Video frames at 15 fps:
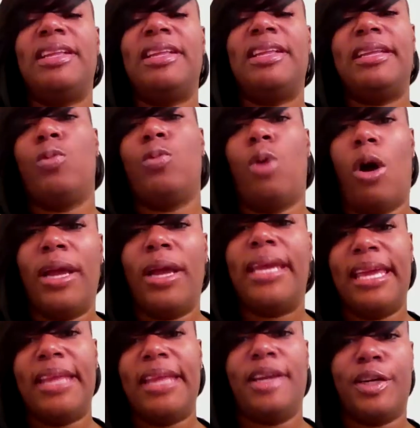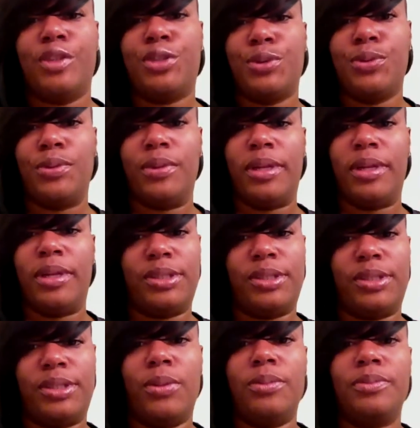they're walking in their truth.
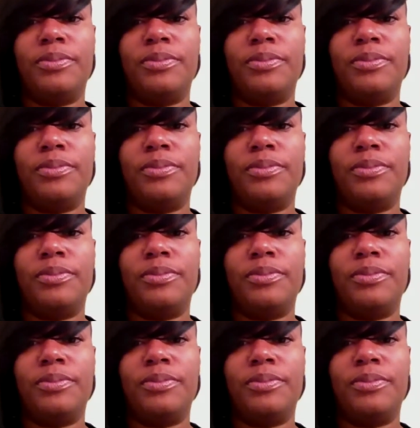So